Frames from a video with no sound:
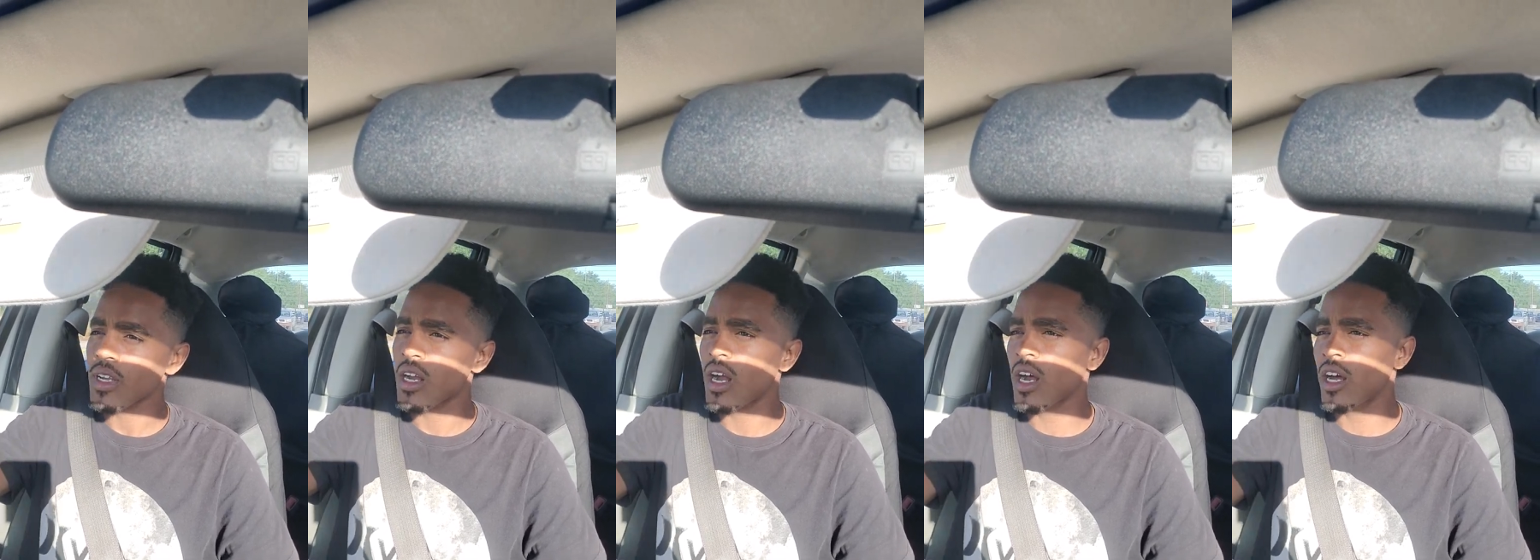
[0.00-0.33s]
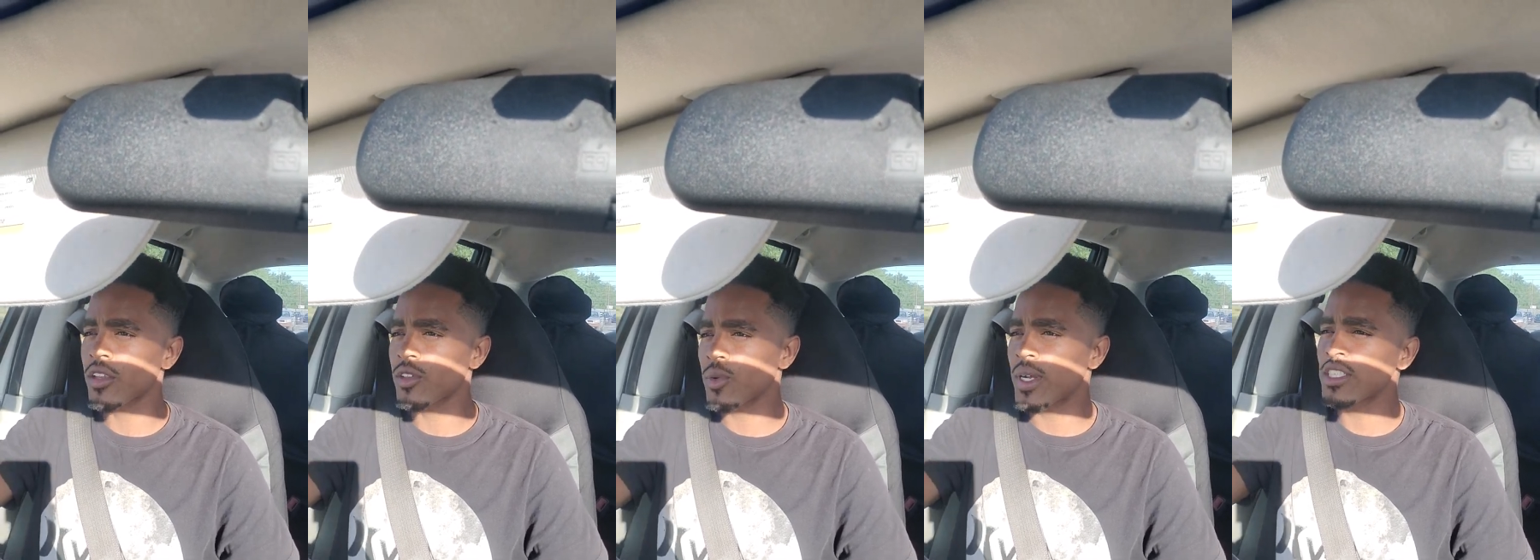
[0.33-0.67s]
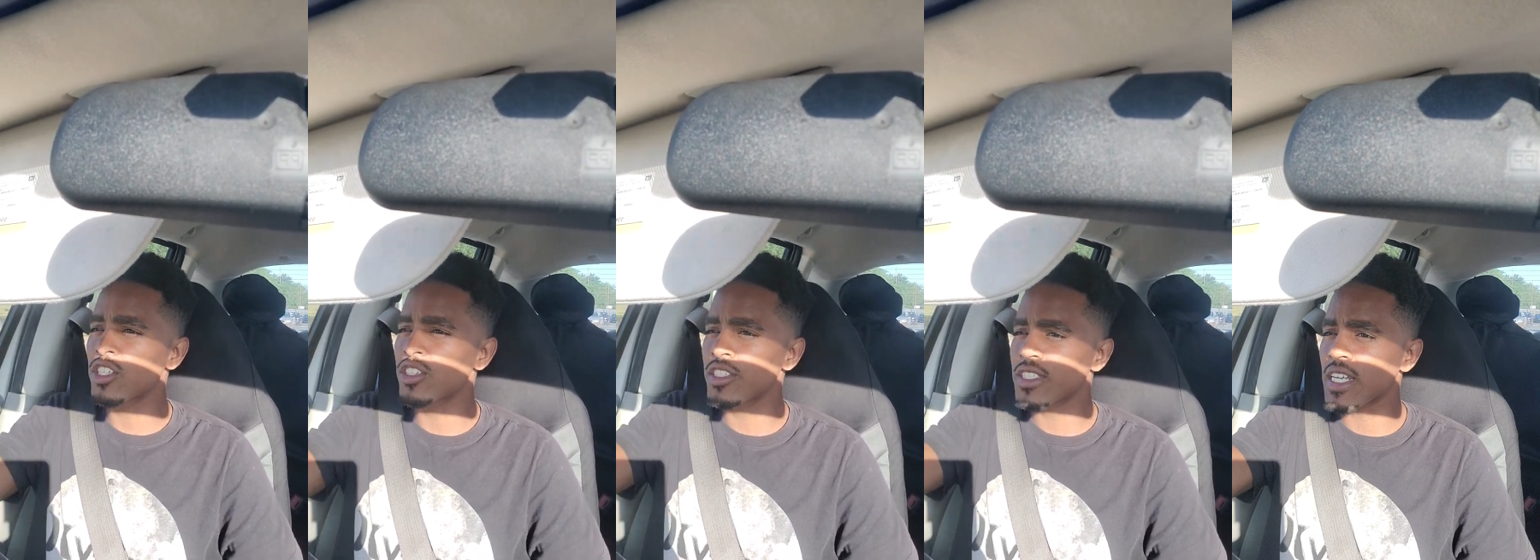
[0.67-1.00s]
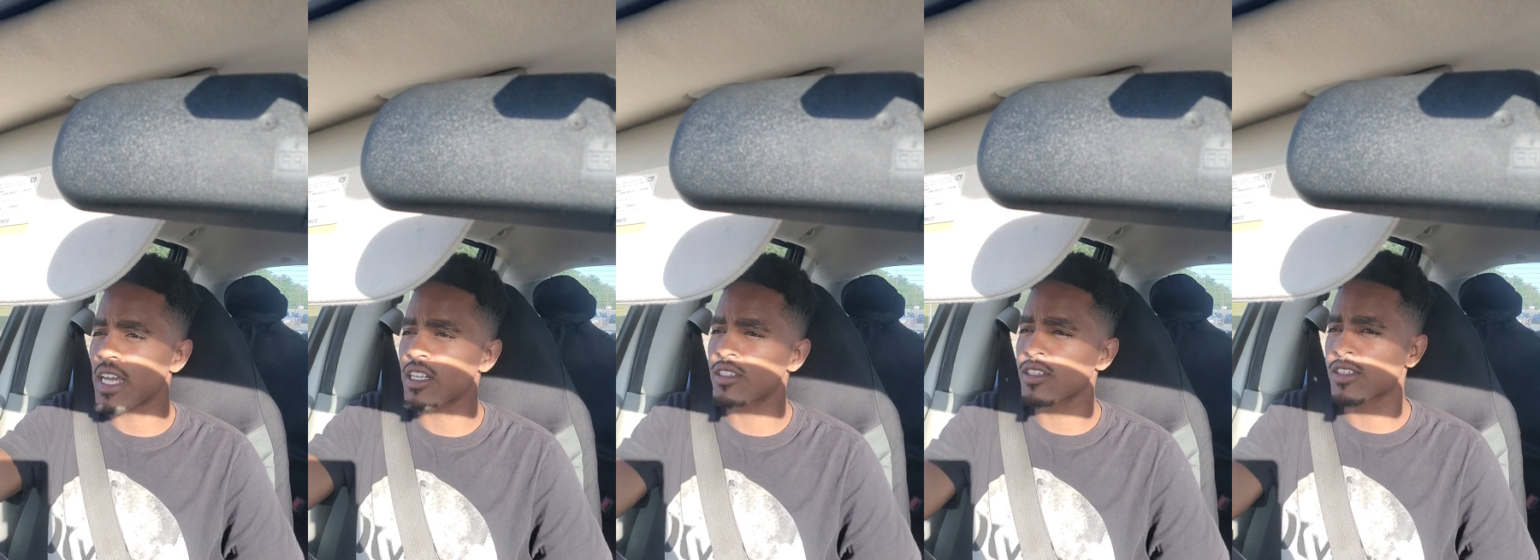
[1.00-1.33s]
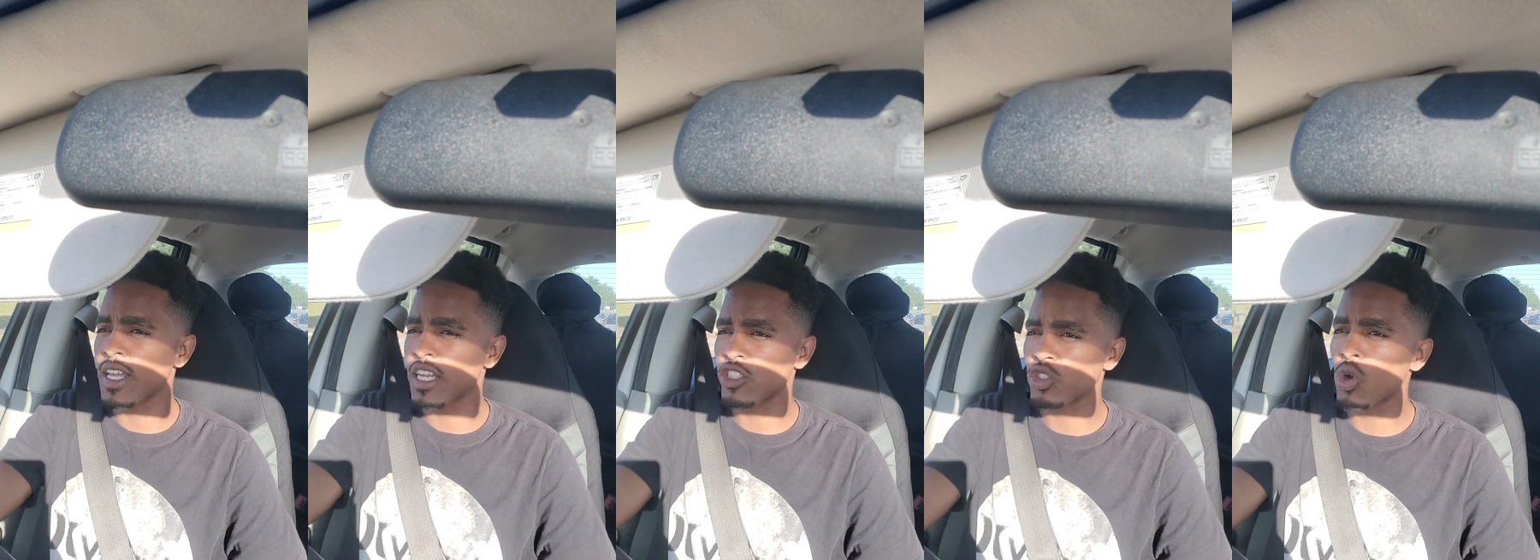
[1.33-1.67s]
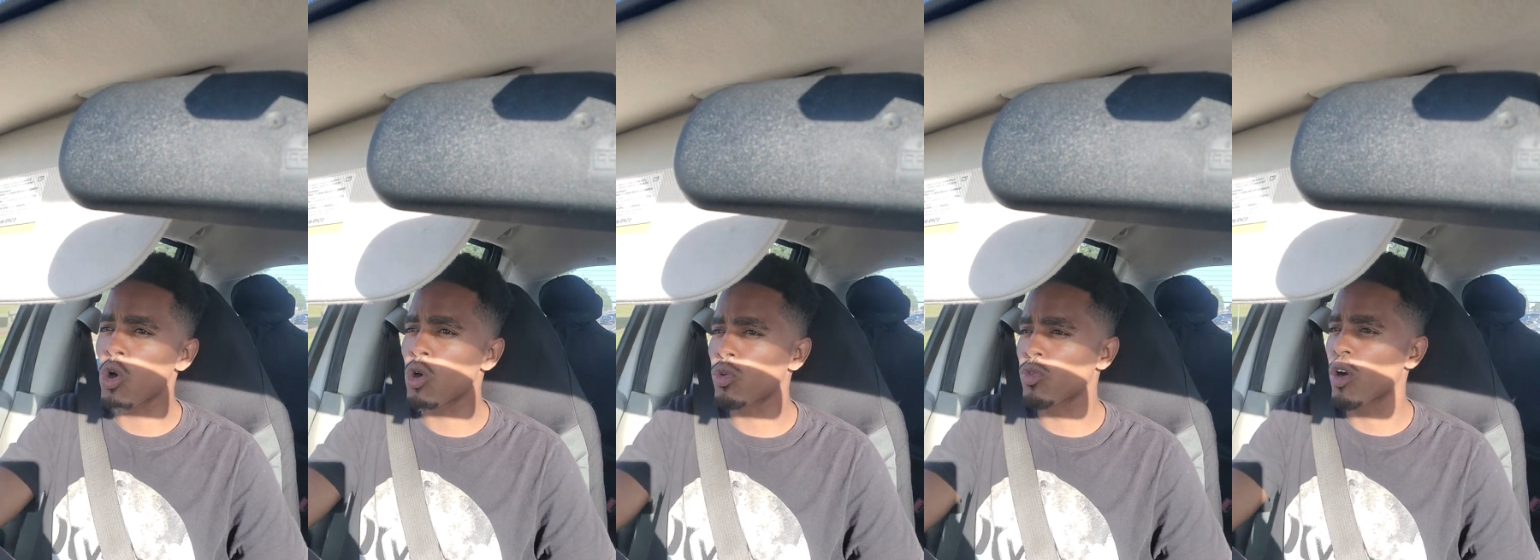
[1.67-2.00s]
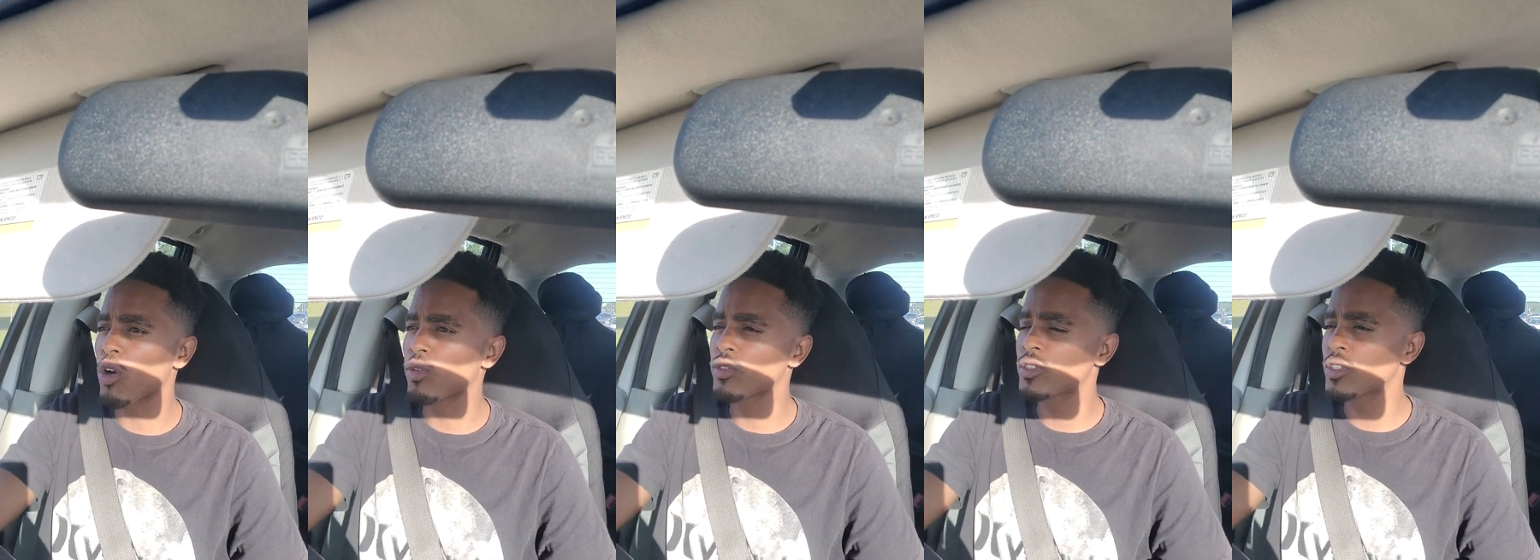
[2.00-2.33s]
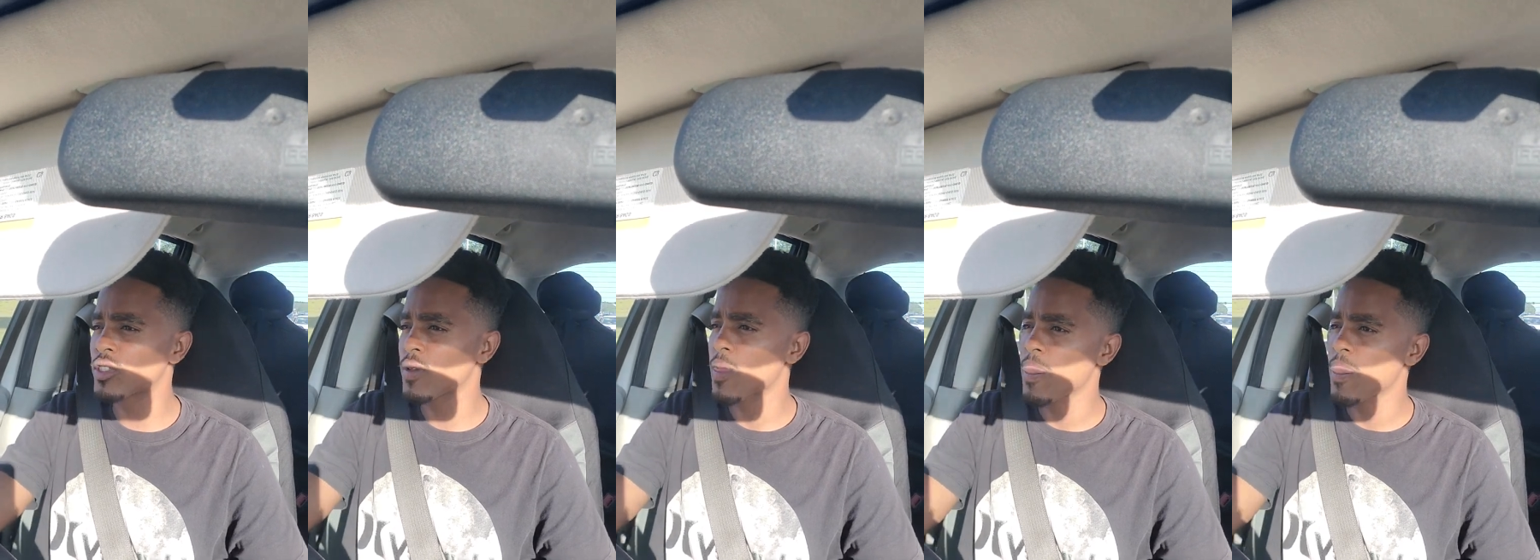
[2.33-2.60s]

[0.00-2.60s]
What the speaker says: The renter decided to take toll roads.